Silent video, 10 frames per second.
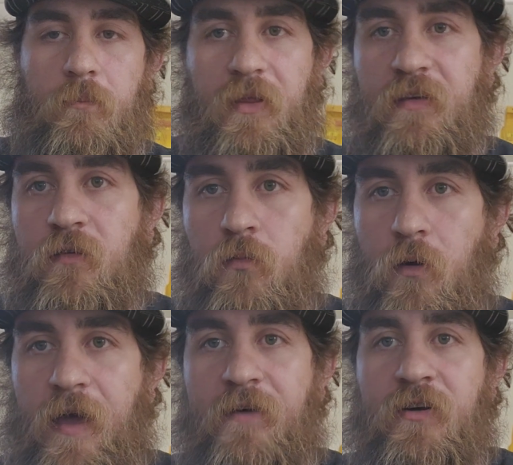places will
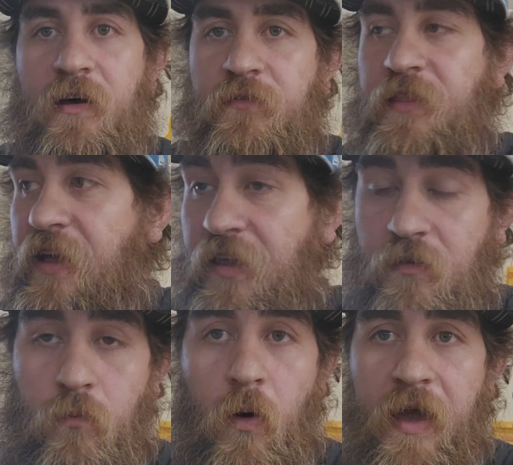have an oven that
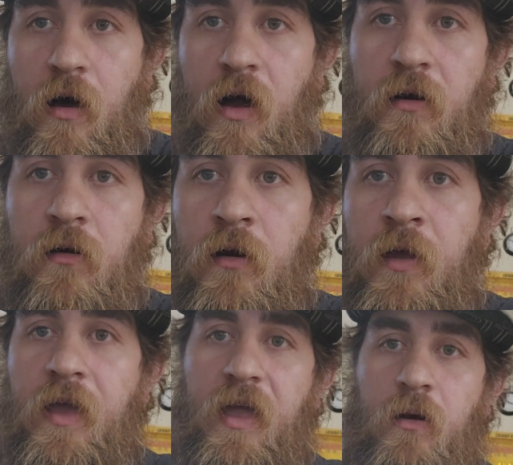gets way hotter,
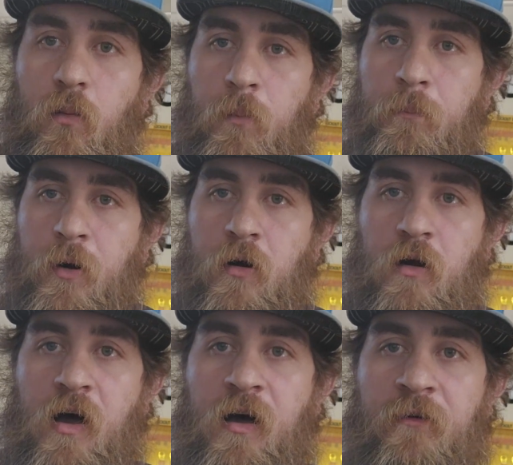and it will burn
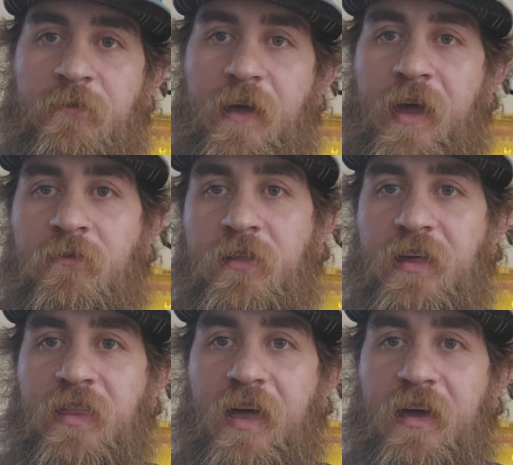off
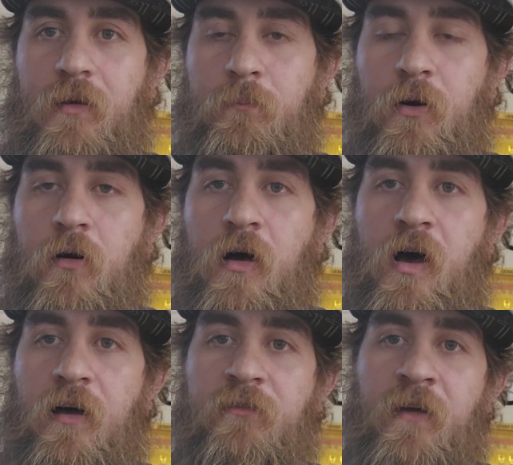everything that can burn
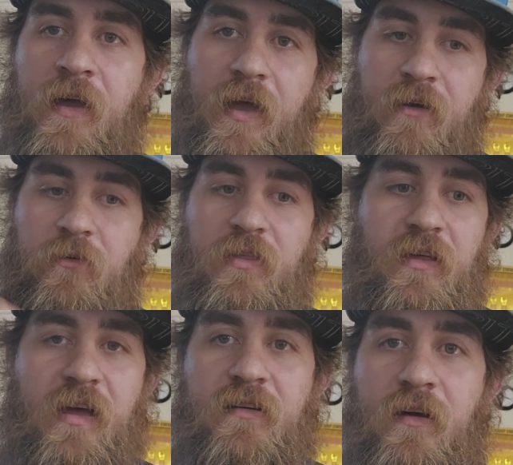off.
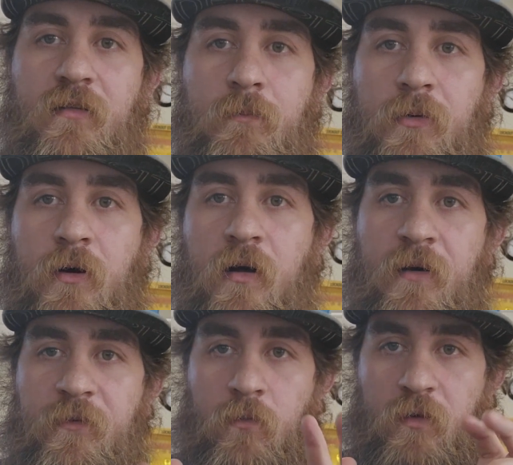Everything that doesn't burn
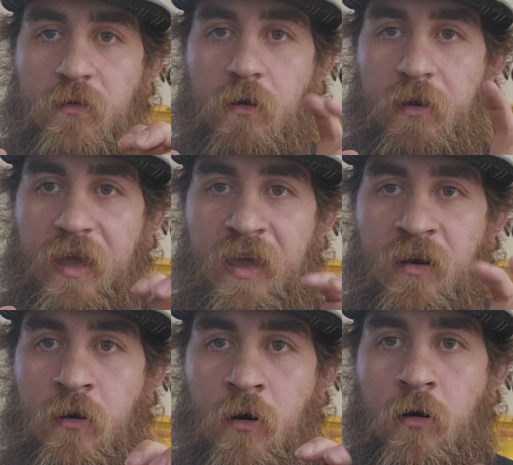off is what's called
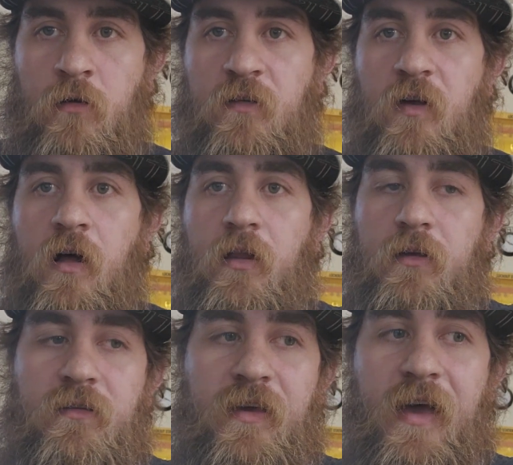inert
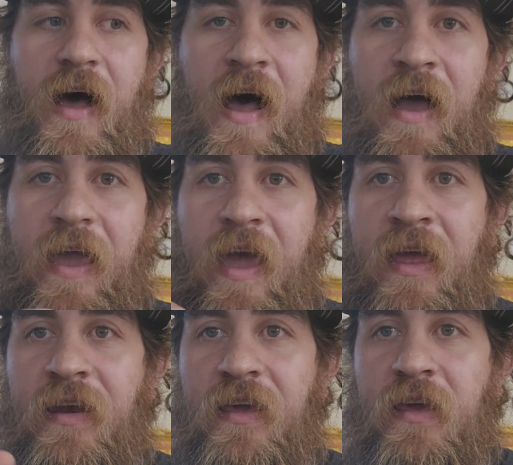solids,
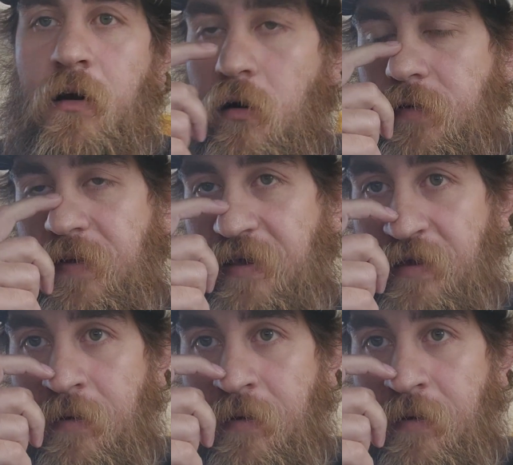INERT.